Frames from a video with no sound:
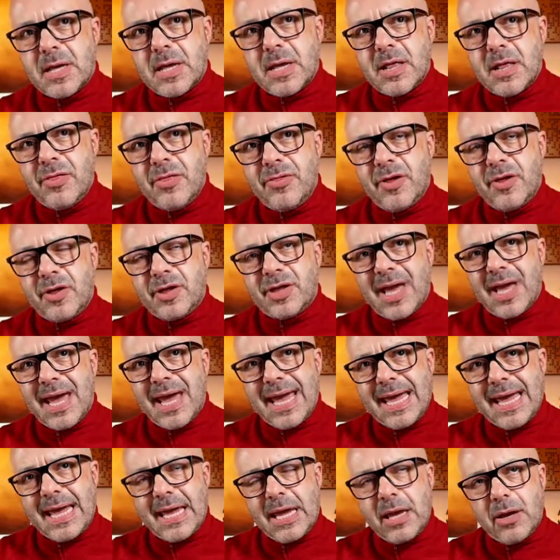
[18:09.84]

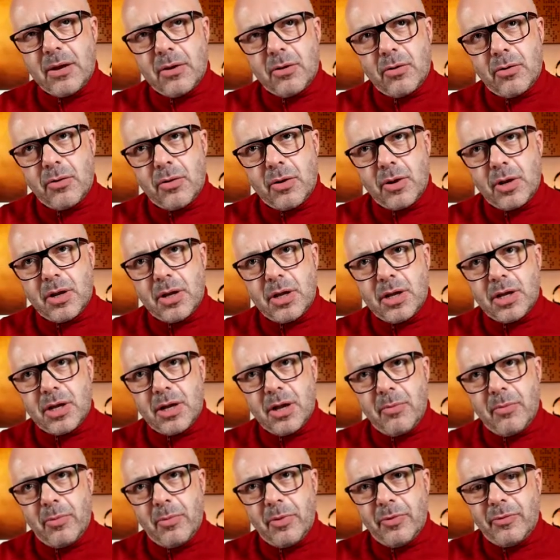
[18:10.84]

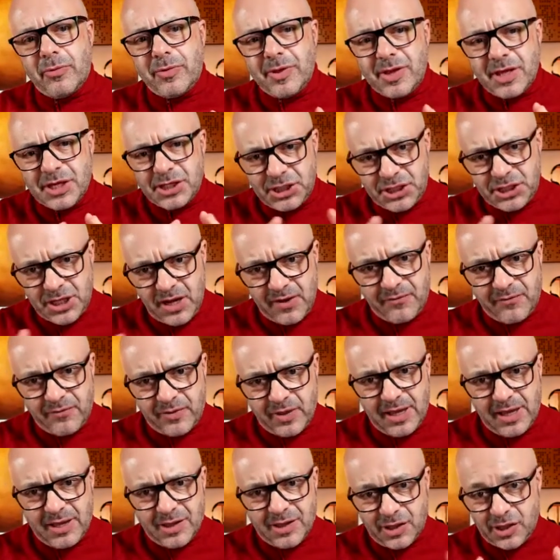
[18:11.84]
there is a shift
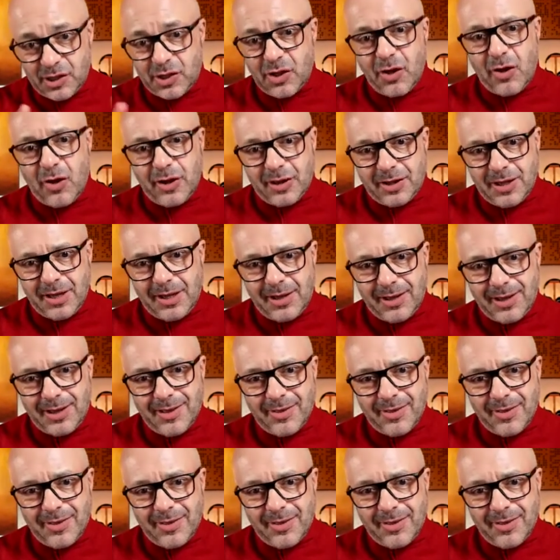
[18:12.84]
in society.